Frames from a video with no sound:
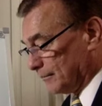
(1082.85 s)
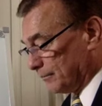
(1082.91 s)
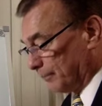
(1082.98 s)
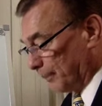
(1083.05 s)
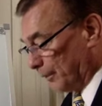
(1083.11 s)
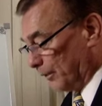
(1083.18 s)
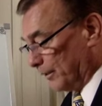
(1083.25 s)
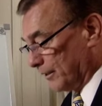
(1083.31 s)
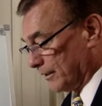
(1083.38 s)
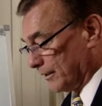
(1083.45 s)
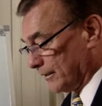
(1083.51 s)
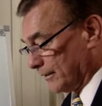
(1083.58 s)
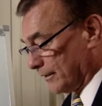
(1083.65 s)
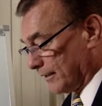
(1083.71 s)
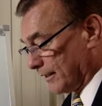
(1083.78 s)
bought
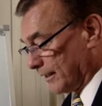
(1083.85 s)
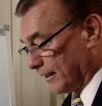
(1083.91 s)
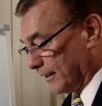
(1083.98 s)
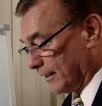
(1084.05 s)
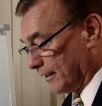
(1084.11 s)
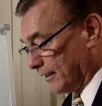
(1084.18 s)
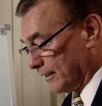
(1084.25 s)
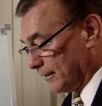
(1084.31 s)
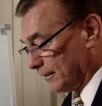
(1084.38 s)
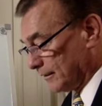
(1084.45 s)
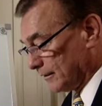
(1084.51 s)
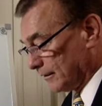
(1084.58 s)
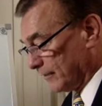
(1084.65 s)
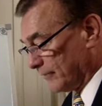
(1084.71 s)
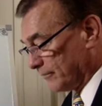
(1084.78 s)
the
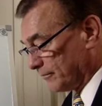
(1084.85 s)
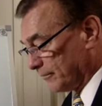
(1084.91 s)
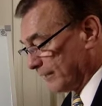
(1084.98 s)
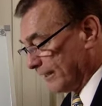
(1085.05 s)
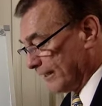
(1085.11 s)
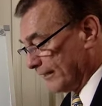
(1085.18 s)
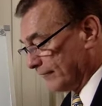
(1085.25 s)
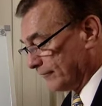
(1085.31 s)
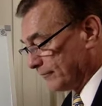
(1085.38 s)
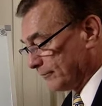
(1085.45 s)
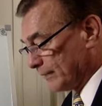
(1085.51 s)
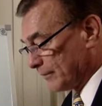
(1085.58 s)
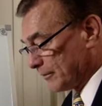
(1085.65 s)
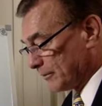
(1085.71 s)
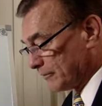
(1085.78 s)
loaf of bread from
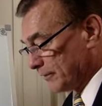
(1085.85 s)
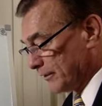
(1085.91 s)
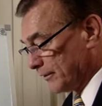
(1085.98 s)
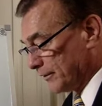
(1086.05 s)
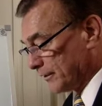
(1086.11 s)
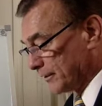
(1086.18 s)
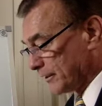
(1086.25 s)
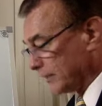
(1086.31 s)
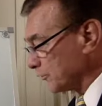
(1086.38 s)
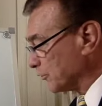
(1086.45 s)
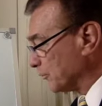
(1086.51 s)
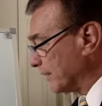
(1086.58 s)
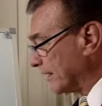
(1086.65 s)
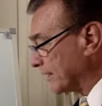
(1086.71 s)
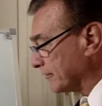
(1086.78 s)
up the road at the local
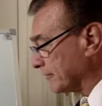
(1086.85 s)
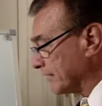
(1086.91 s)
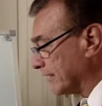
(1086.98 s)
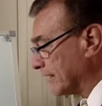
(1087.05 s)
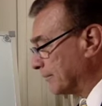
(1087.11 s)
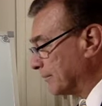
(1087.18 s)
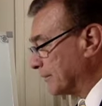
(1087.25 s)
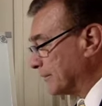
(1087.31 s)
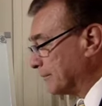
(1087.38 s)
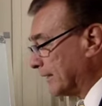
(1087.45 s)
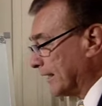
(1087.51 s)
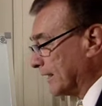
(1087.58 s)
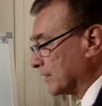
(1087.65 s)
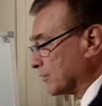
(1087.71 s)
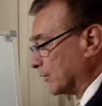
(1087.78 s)
bakery, they'd be
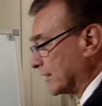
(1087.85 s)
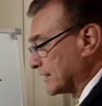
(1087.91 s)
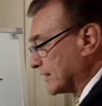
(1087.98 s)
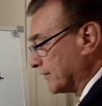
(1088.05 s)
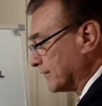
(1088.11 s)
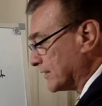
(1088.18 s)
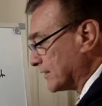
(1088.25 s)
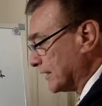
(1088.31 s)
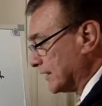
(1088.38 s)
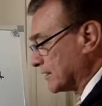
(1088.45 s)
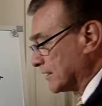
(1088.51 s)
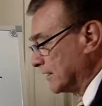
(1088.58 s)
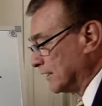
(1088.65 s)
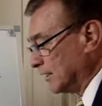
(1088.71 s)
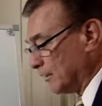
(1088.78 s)
paying 27
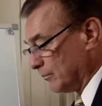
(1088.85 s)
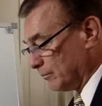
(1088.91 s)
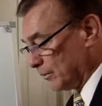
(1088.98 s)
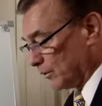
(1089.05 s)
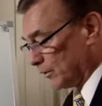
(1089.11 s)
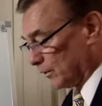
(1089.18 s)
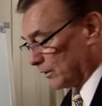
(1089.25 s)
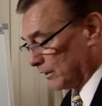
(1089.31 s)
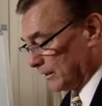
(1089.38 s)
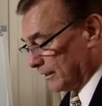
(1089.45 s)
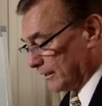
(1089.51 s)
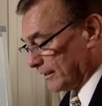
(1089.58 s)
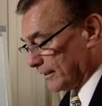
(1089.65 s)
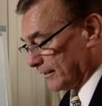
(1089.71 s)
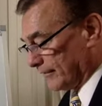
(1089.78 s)
cents more
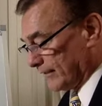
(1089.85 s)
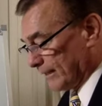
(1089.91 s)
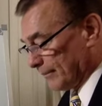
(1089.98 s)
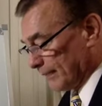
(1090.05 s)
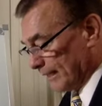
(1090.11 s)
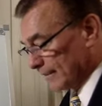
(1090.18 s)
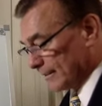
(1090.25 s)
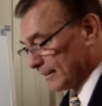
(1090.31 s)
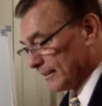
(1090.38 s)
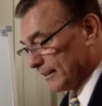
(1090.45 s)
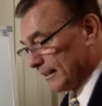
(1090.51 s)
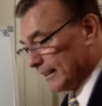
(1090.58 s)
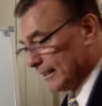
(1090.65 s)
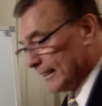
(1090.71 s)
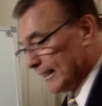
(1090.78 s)
than if they baked it
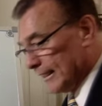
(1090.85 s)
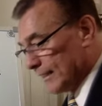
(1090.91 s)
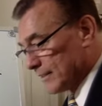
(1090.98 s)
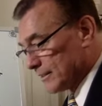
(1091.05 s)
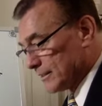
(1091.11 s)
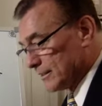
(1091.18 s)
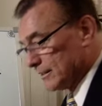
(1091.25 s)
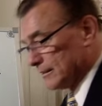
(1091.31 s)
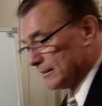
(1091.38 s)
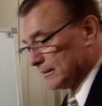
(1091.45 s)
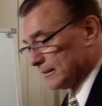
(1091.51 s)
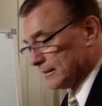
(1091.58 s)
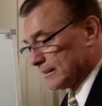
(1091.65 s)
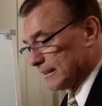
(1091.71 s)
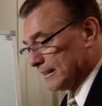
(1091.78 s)
in-house.
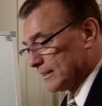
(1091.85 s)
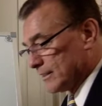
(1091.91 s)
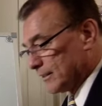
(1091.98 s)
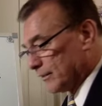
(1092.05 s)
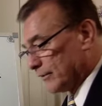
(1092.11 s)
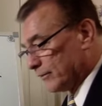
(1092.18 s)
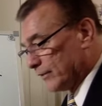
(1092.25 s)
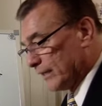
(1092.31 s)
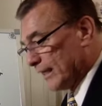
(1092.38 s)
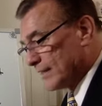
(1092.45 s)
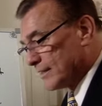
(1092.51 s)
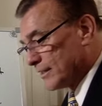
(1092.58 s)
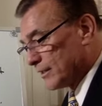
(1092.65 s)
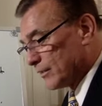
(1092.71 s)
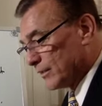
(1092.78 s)
Okay, so if we
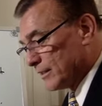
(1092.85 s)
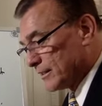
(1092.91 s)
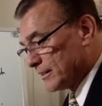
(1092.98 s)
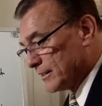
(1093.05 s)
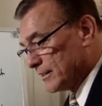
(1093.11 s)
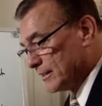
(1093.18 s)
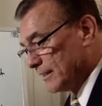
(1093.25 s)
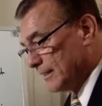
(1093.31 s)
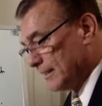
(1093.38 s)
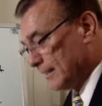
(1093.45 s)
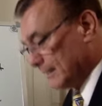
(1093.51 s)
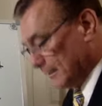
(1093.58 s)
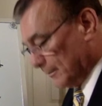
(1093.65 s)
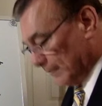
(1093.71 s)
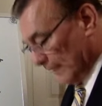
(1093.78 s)
answer the question,
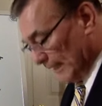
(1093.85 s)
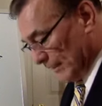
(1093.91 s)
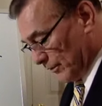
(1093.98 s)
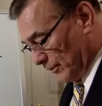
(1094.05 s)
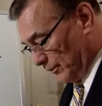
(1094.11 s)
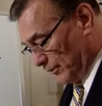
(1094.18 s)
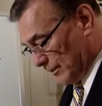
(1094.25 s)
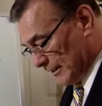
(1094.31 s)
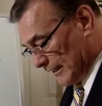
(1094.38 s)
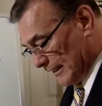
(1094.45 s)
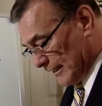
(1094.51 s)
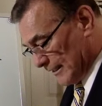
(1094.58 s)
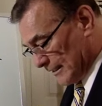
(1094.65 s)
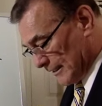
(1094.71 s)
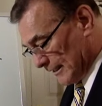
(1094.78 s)
part 2
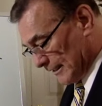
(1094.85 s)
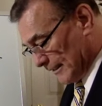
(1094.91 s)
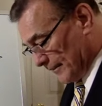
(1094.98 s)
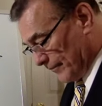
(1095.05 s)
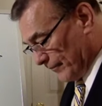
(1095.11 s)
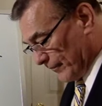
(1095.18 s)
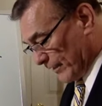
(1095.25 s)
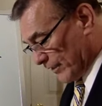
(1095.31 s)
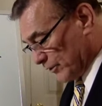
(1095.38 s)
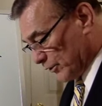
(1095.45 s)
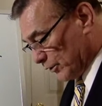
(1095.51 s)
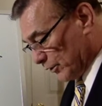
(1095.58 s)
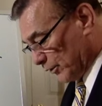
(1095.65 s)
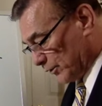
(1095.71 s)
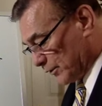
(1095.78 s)
says,
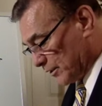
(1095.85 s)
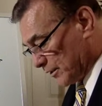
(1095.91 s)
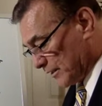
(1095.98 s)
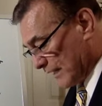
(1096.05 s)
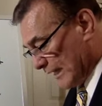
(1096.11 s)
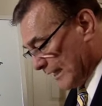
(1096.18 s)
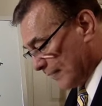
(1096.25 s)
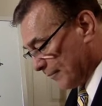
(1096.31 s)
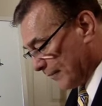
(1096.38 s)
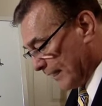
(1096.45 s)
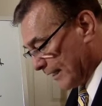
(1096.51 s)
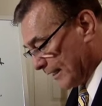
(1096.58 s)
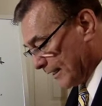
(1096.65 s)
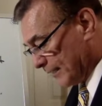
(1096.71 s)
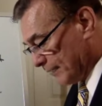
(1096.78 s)
should Lucas Garden
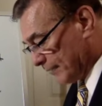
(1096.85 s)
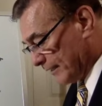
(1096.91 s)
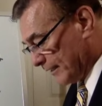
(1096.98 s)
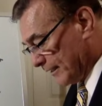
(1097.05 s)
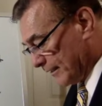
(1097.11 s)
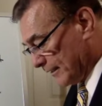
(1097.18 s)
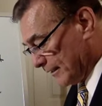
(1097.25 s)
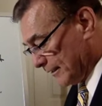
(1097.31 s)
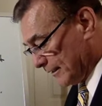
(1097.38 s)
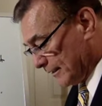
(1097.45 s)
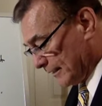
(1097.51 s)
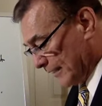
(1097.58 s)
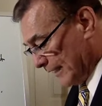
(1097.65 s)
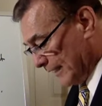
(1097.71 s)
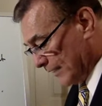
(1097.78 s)
bake the bread
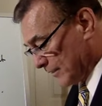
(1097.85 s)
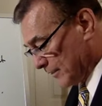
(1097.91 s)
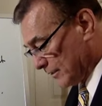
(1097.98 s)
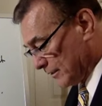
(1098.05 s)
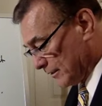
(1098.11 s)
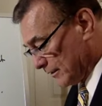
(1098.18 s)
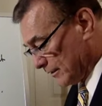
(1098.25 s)
in-house